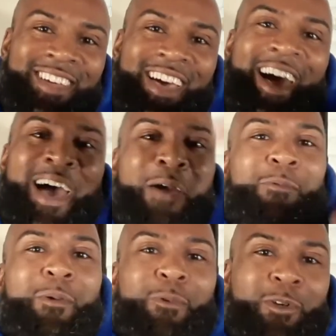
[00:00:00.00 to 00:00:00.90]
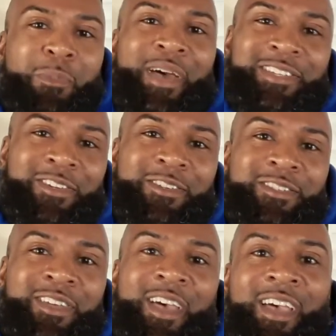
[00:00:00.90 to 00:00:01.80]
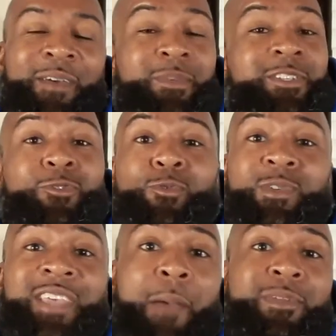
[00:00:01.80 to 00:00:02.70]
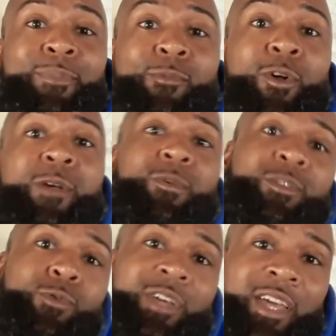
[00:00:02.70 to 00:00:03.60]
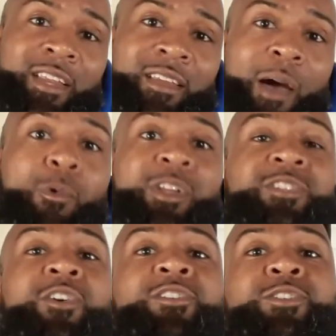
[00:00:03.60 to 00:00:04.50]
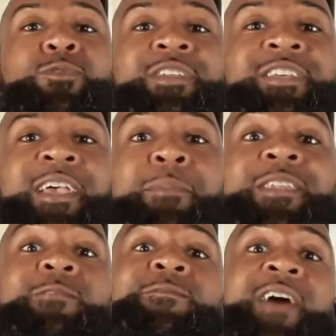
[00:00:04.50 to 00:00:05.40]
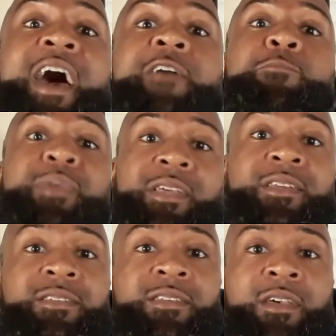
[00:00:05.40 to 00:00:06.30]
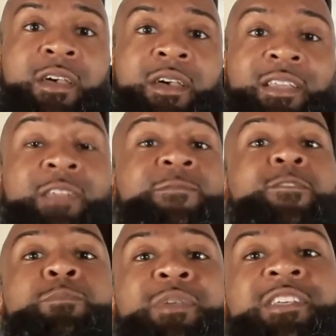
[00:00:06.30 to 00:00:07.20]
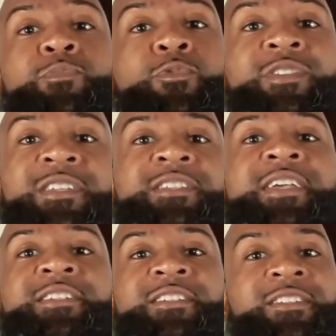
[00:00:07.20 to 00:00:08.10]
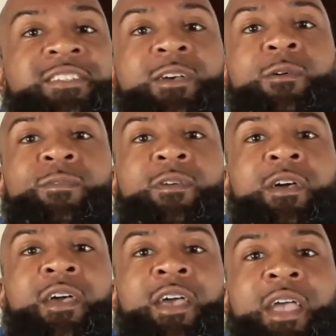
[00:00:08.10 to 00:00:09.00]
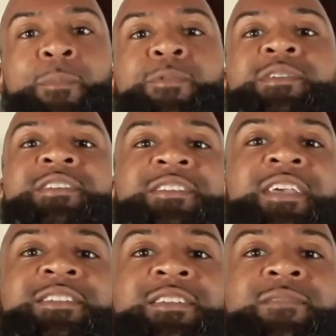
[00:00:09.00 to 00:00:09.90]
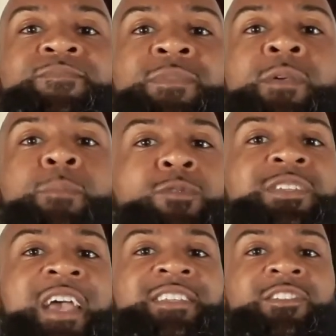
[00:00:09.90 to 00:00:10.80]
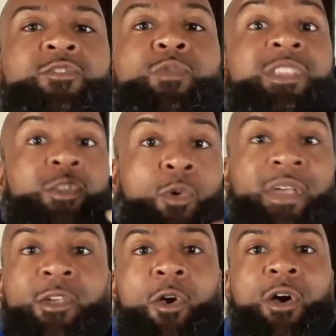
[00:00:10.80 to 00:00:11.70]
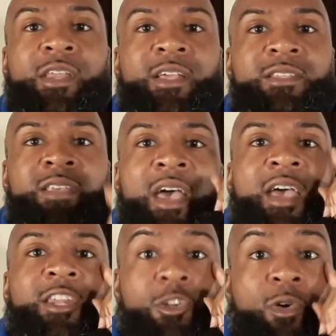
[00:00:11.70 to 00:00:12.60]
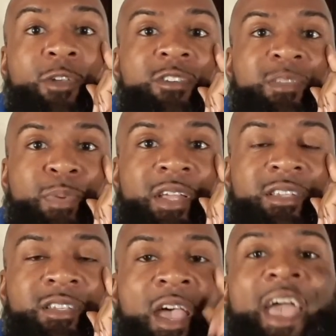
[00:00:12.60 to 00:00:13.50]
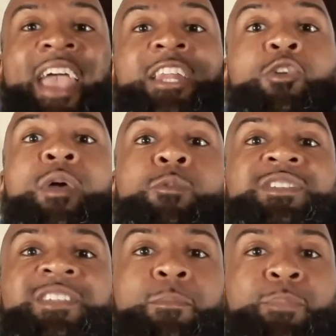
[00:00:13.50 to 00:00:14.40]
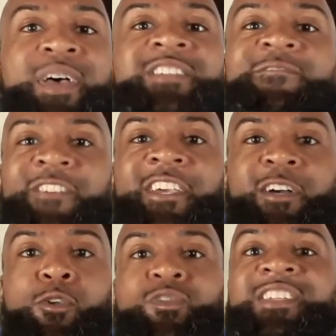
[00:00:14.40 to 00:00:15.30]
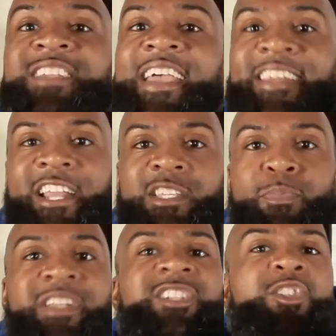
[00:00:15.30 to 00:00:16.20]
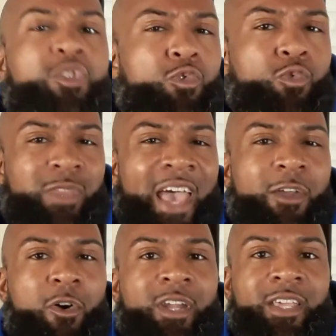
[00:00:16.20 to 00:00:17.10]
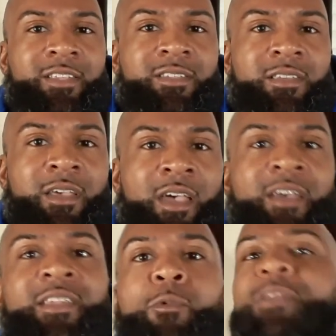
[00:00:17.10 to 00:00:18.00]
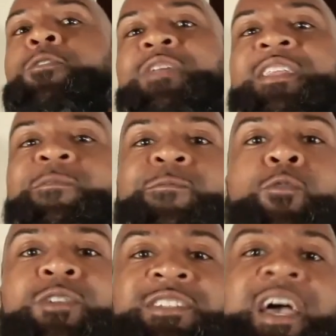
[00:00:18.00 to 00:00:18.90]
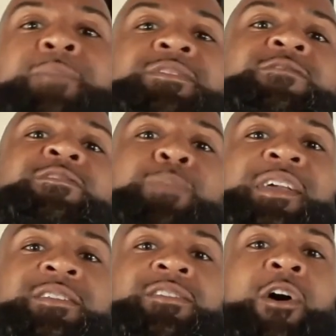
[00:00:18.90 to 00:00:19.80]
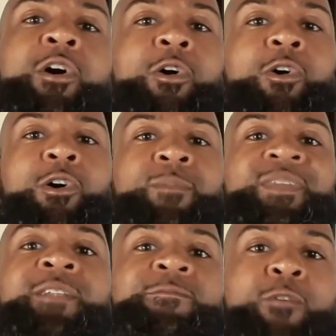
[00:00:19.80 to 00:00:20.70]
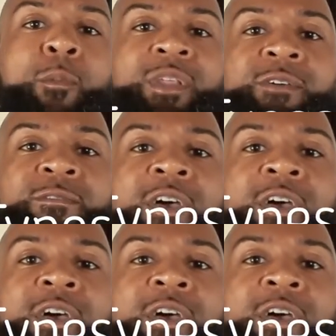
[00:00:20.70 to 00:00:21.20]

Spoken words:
Hi, One World Ambassadors. Mr. Drew is happy to be working with you again. I want to talk to you today about the 5 Ps. Now, the first P is presentation itself. And presentation mostly has to do with knowing your audience, knowing your speech, and knowing what's the best vehicle to take that speech to that audience. Now, we know that the 4 types of speech are informative,